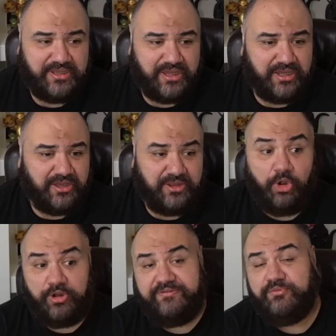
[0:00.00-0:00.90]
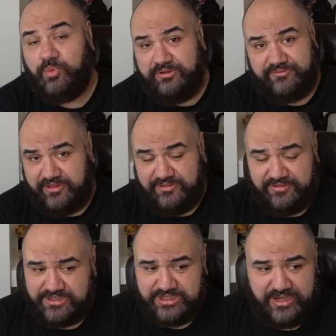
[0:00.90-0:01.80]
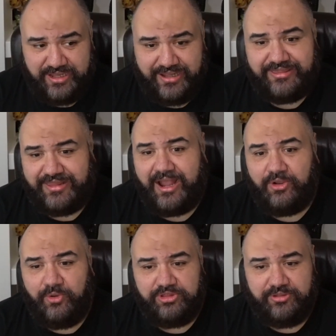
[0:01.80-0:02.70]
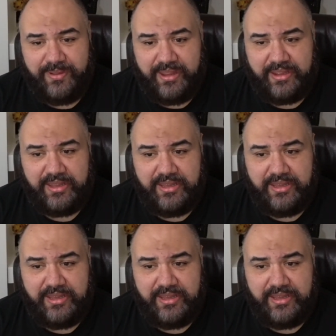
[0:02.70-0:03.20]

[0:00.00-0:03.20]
uh, or even when it releases in China, it's not going to make